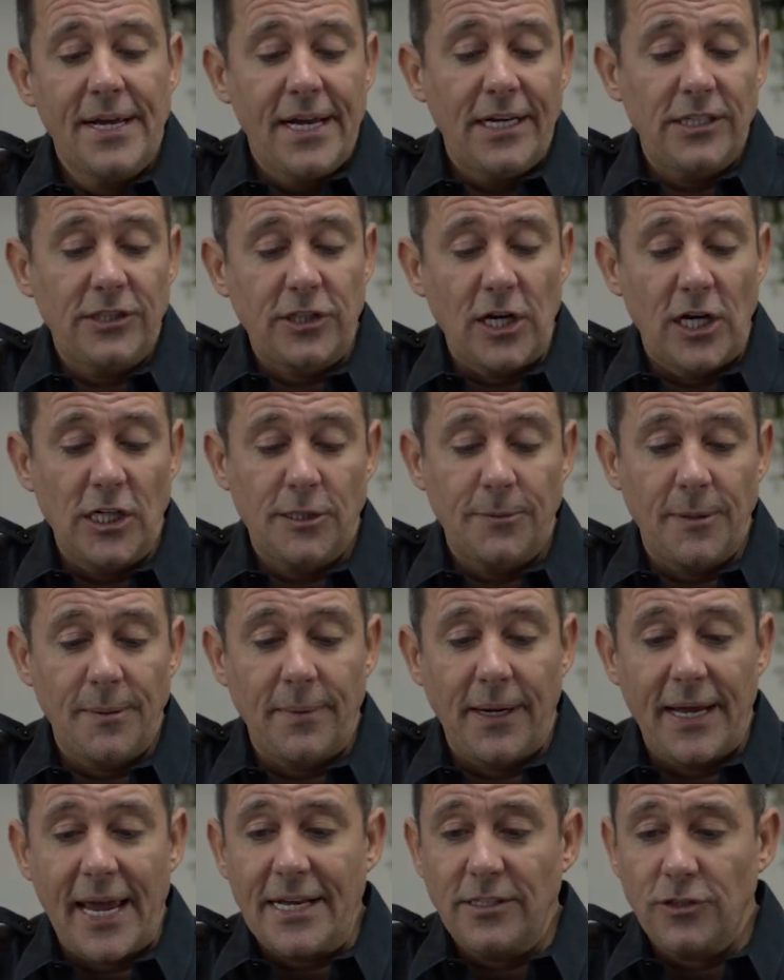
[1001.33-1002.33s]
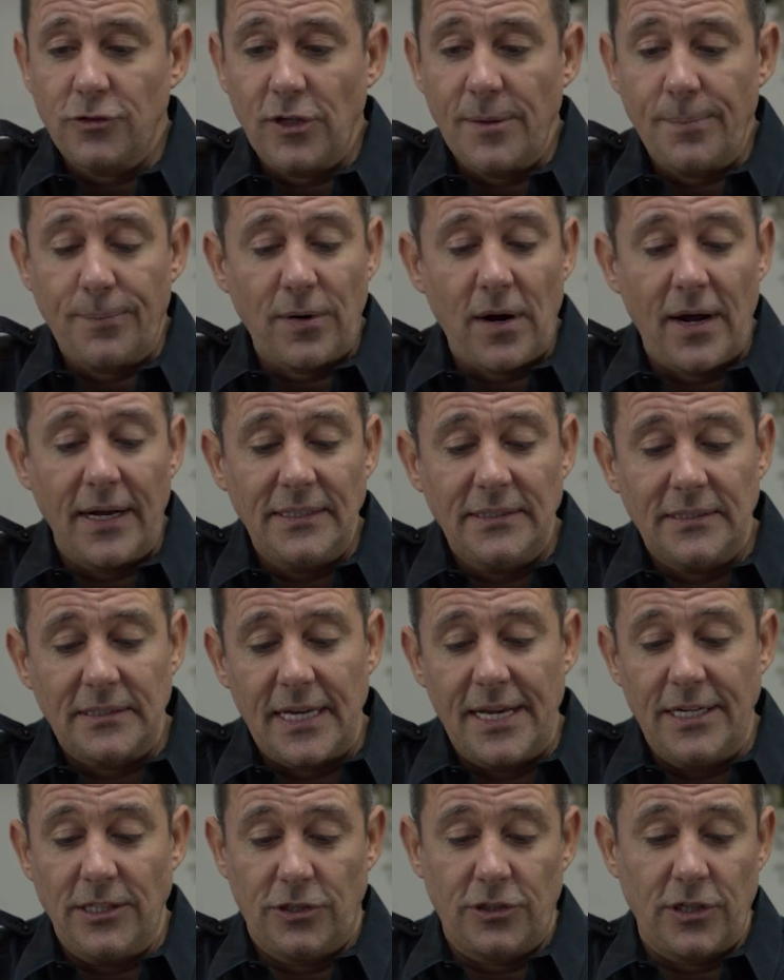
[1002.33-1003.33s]
It shows me my entry price.
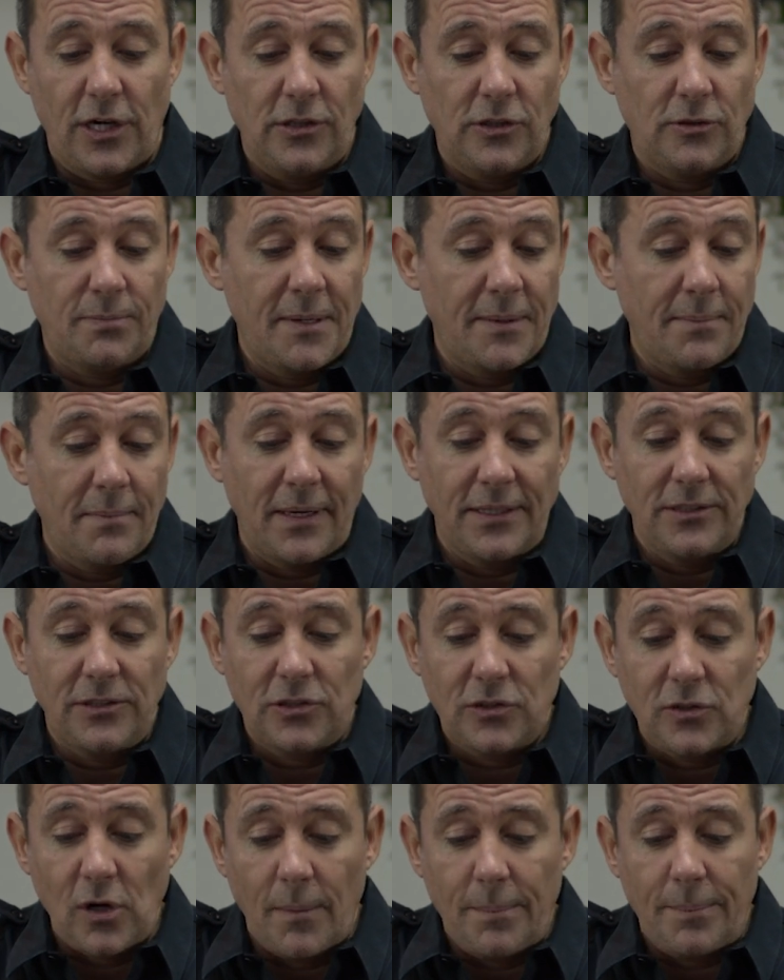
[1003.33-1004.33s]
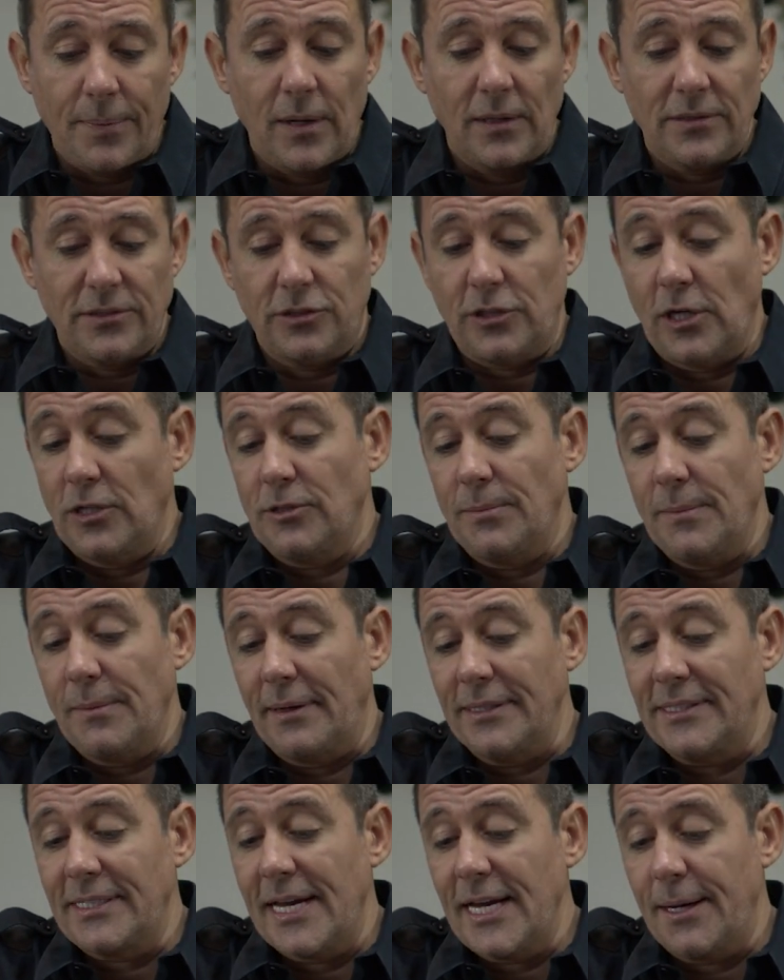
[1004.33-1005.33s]
It shows me my stop loss, shows me
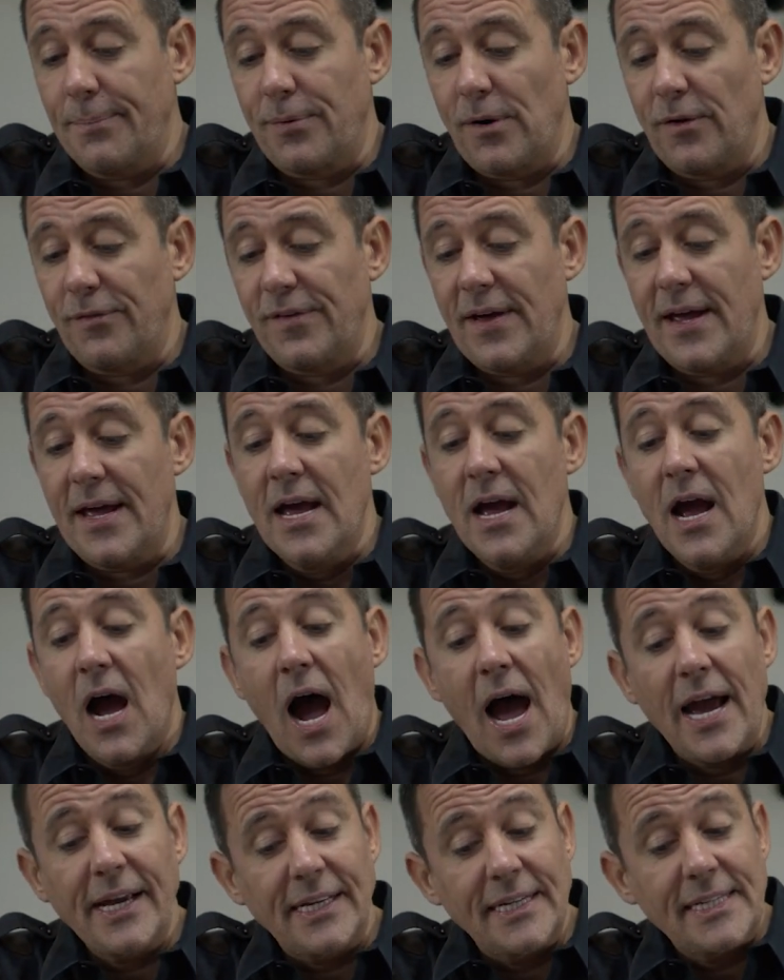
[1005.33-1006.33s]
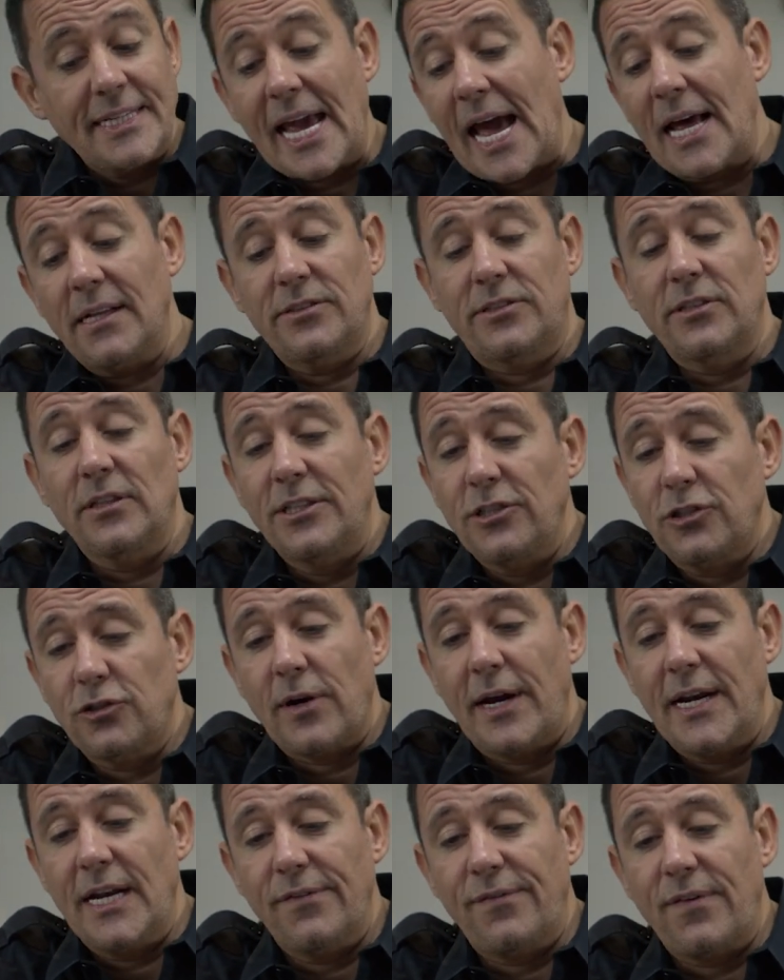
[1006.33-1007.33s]
my take profit. I can cancel this
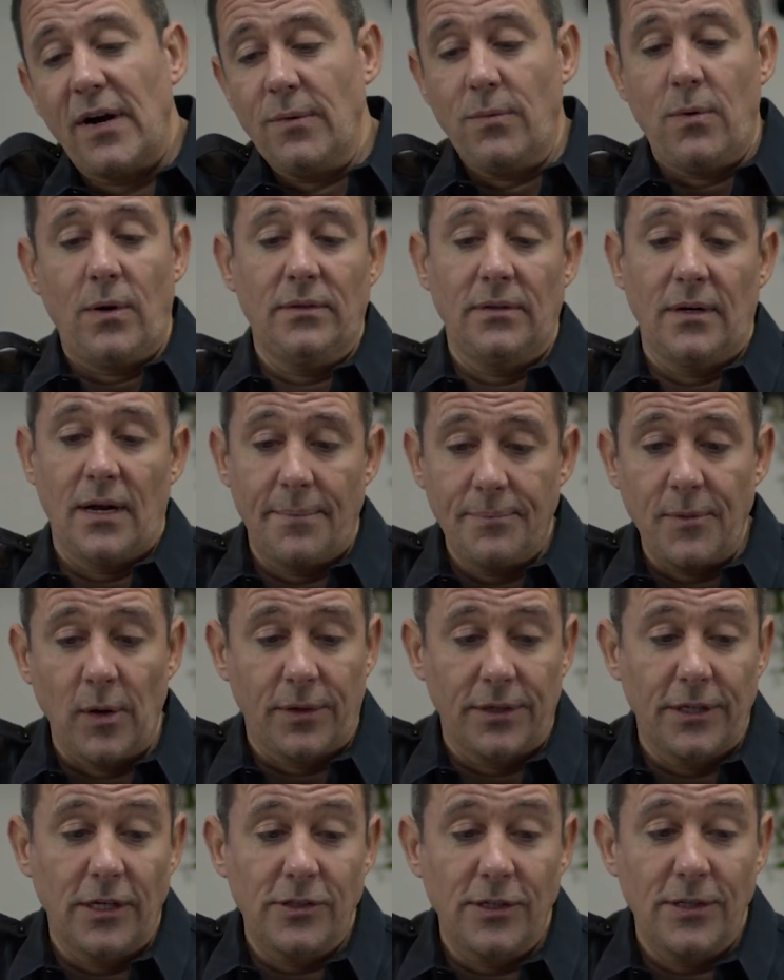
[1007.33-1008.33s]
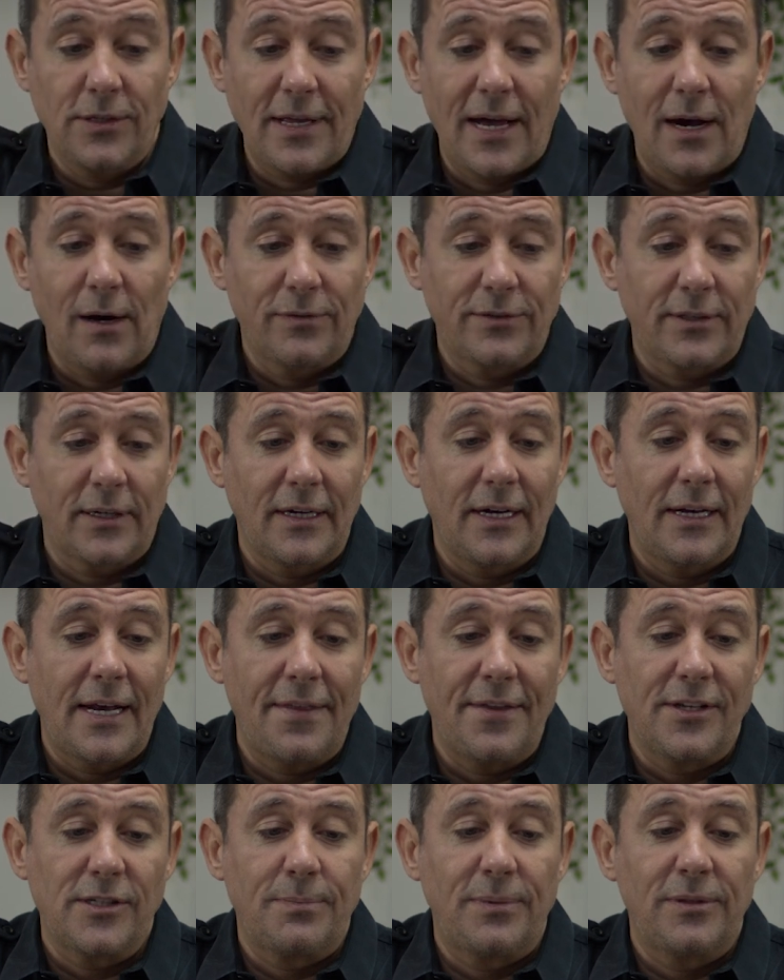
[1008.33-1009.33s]
trade if I want. I'm not going to do that. Obviously, I'm going to
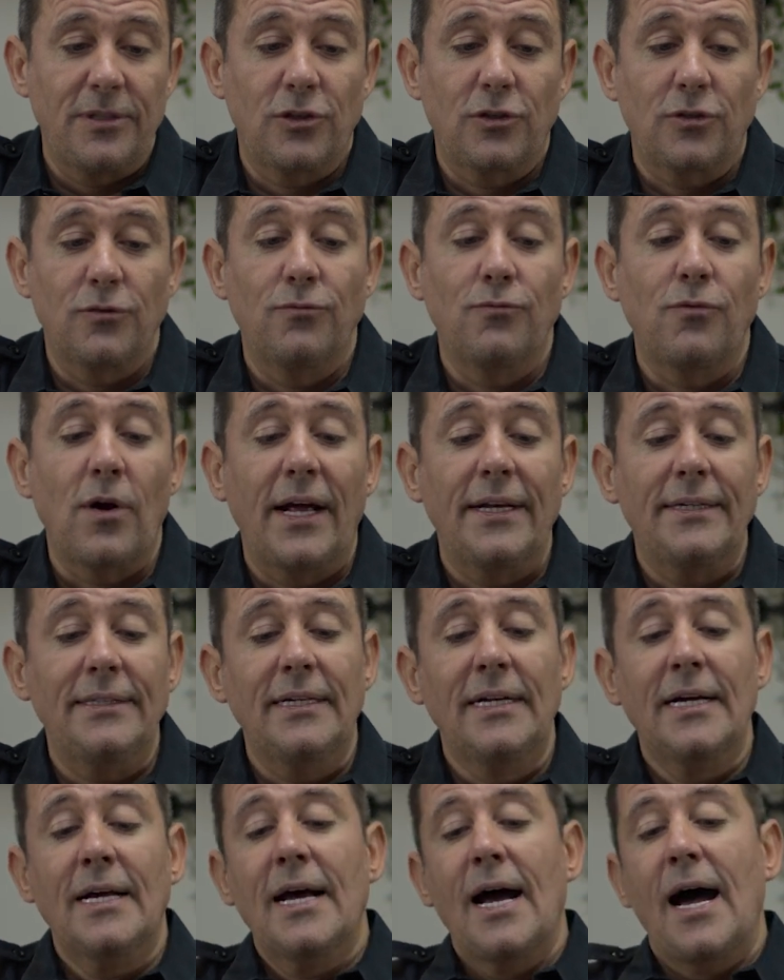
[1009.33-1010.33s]
let this position run.